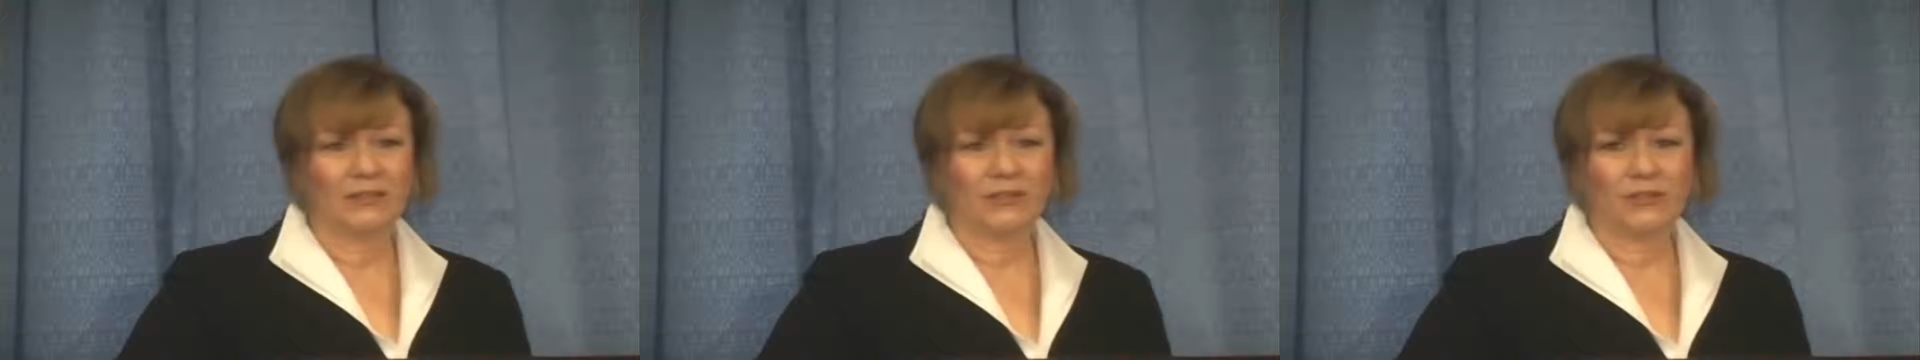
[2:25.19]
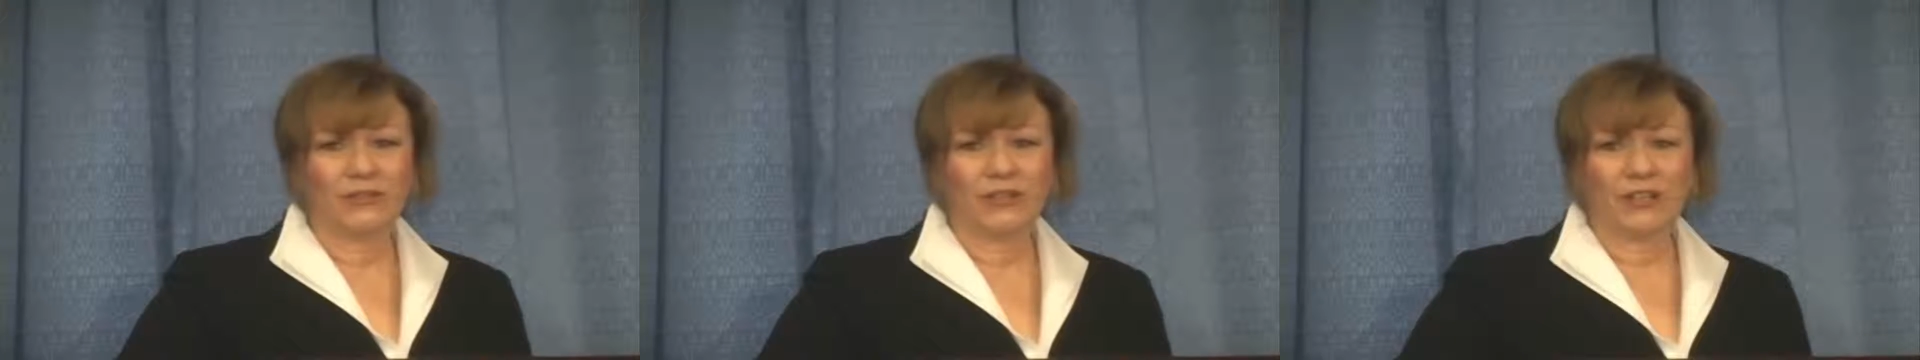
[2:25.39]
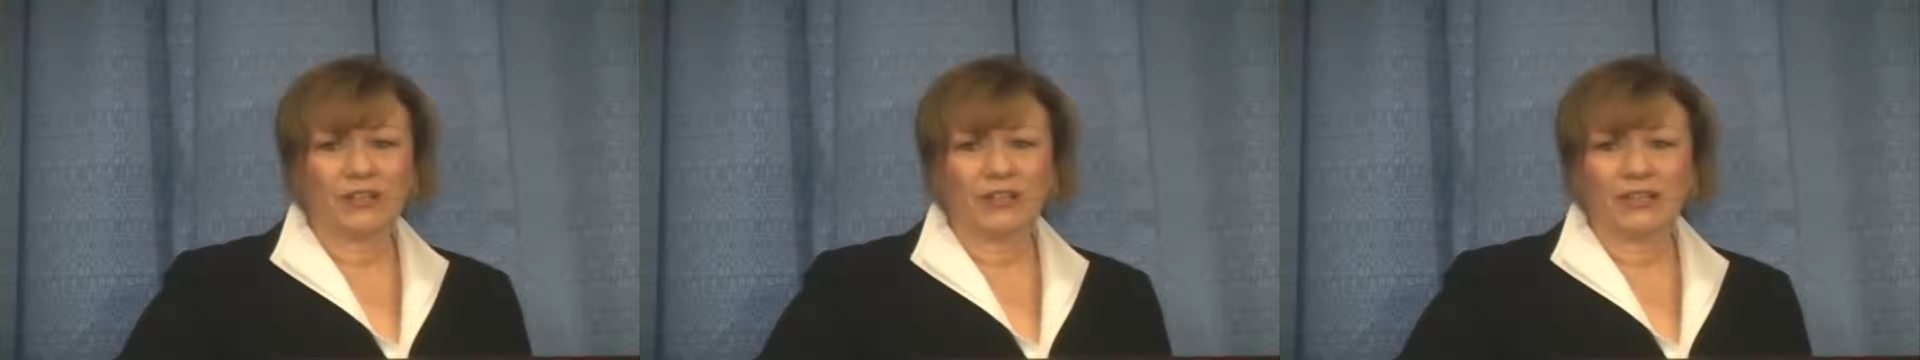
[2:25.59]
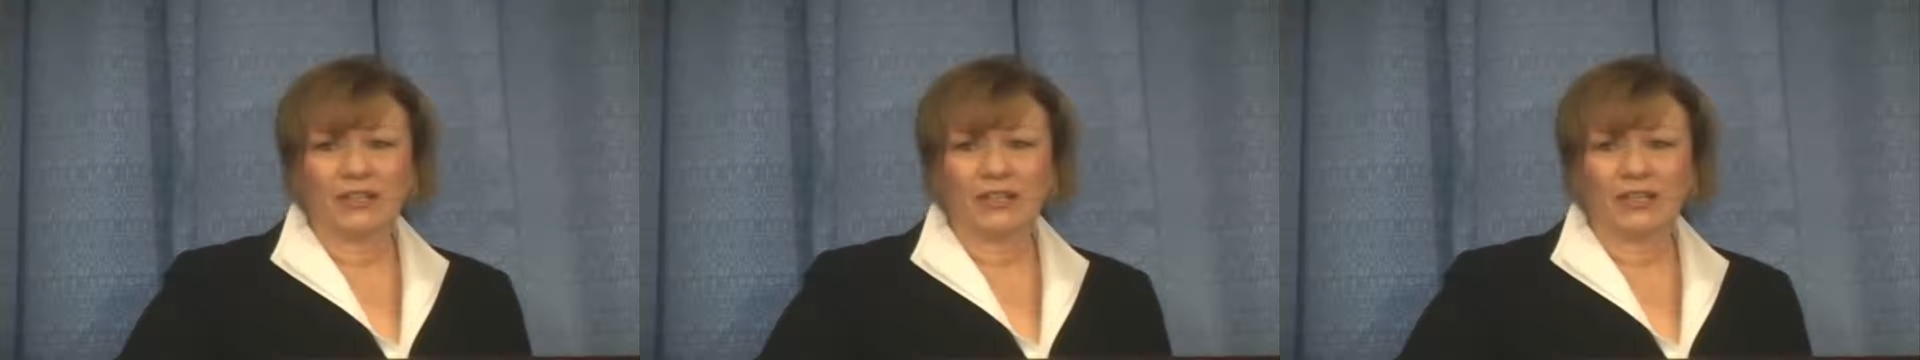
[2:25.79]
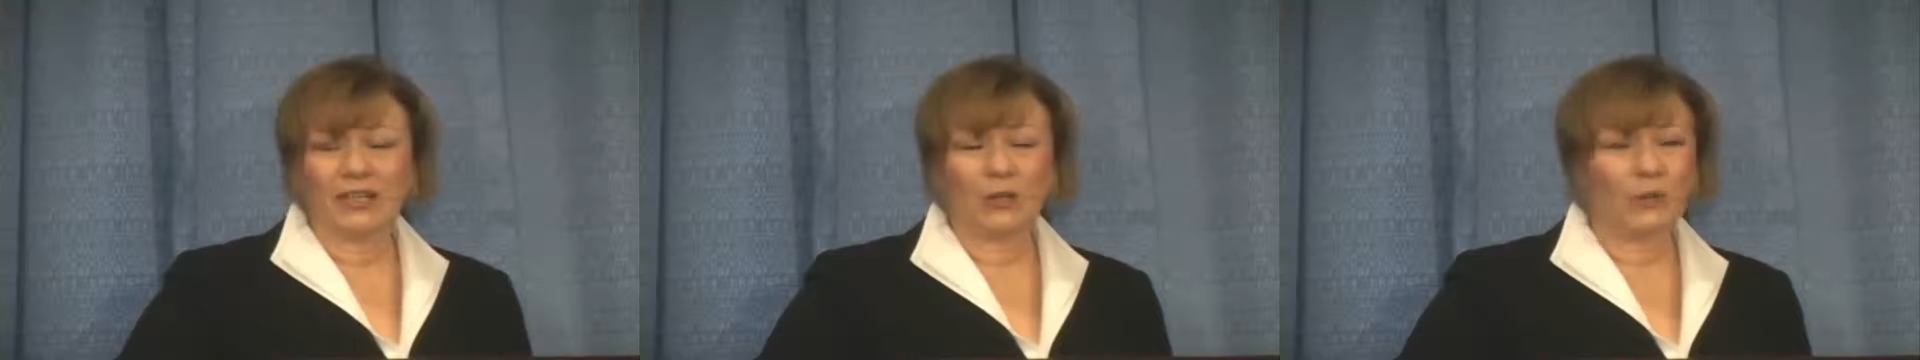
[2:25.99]
to the
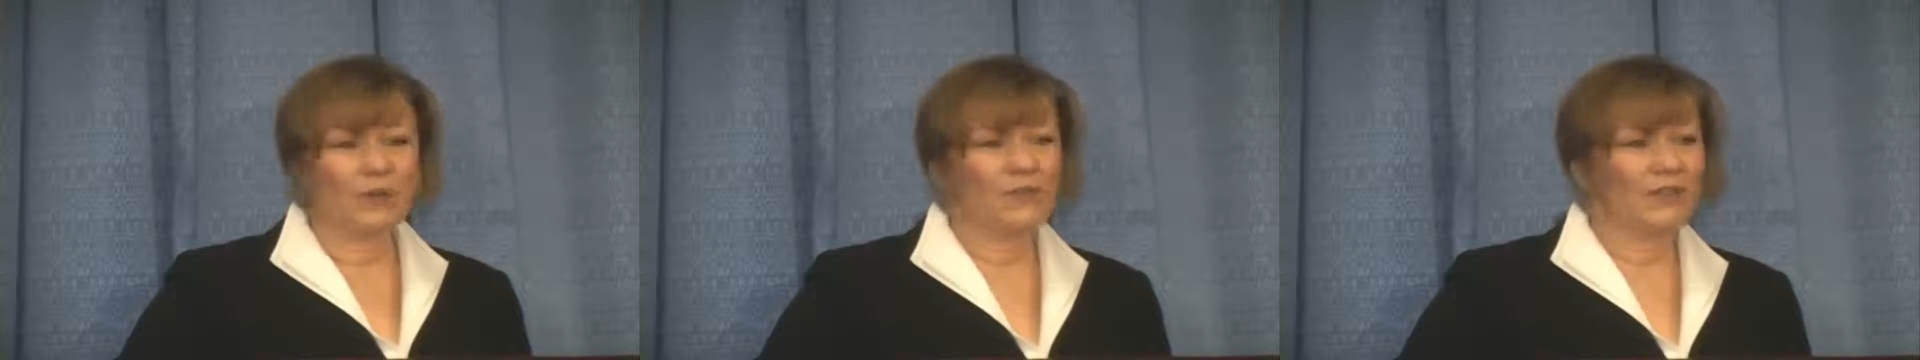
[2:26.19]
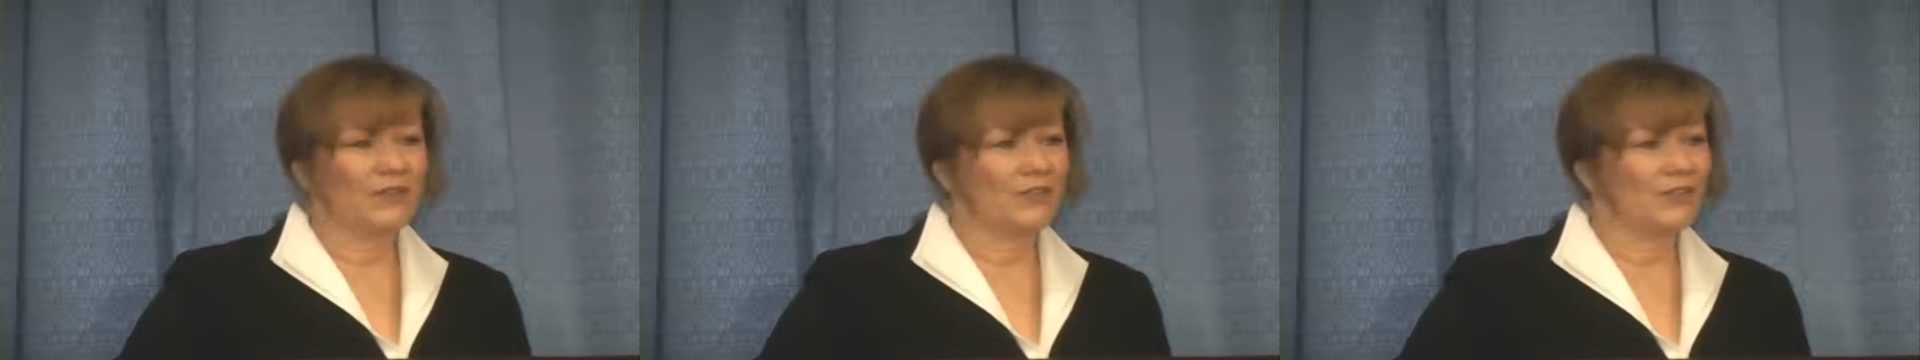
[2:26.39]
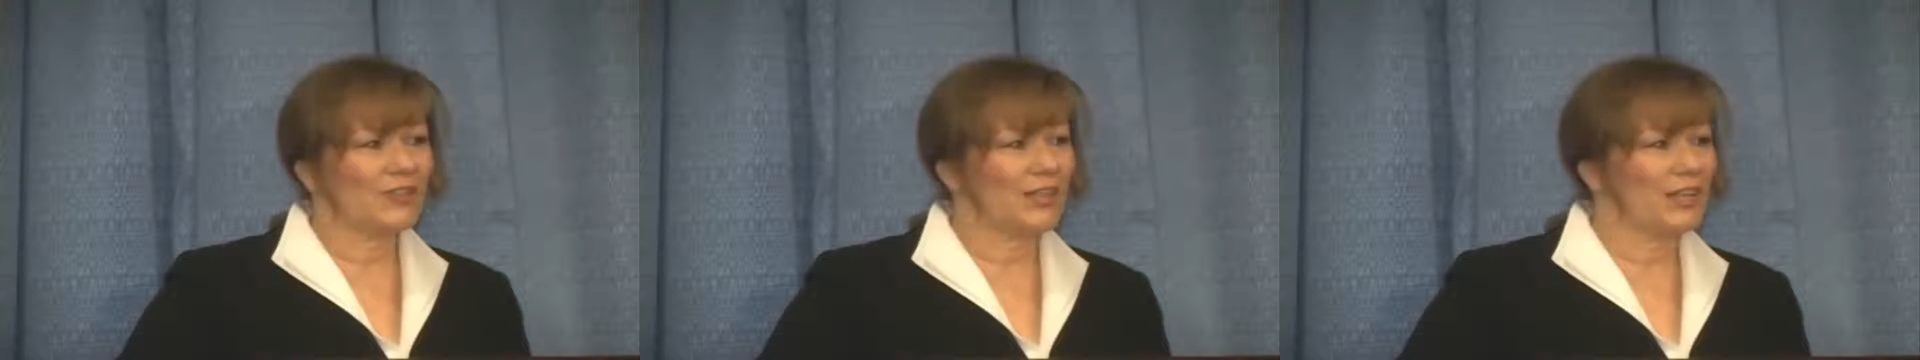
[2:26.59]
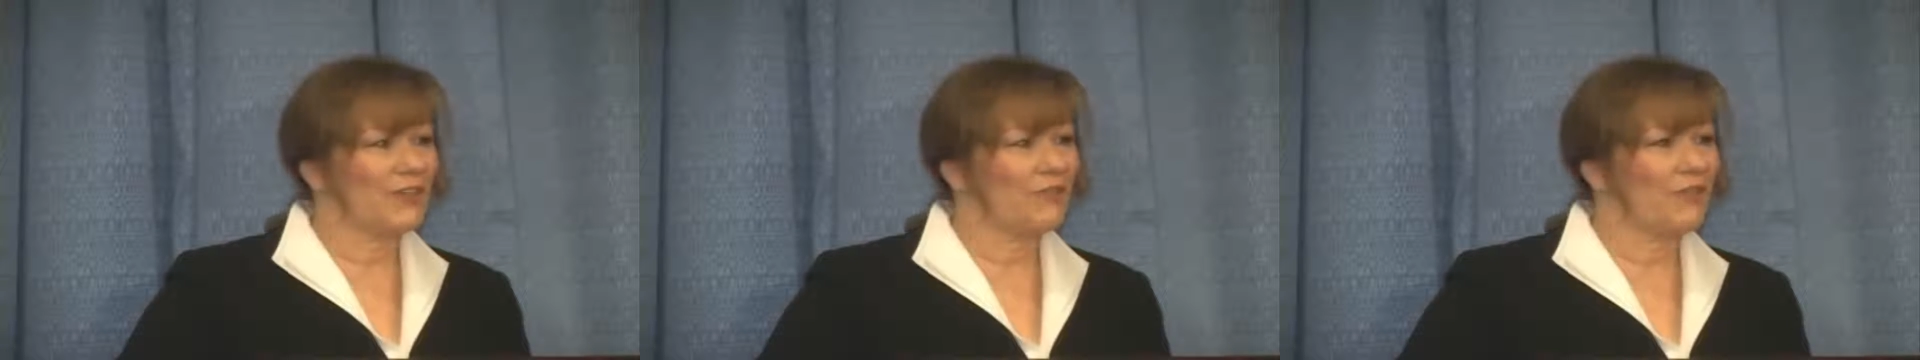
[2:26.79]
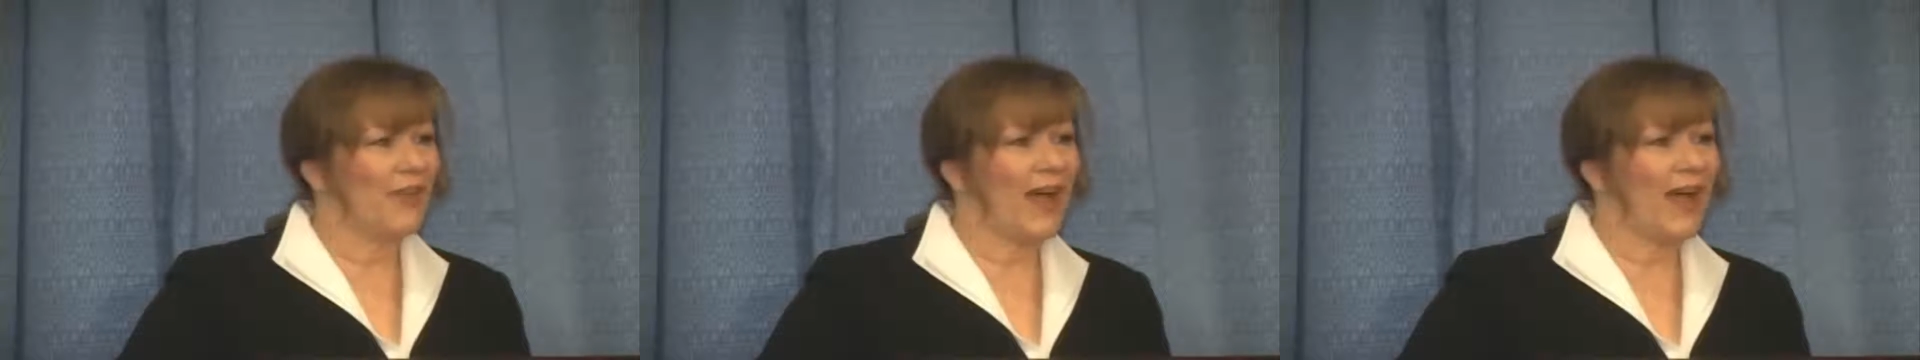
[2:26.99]
equivalency of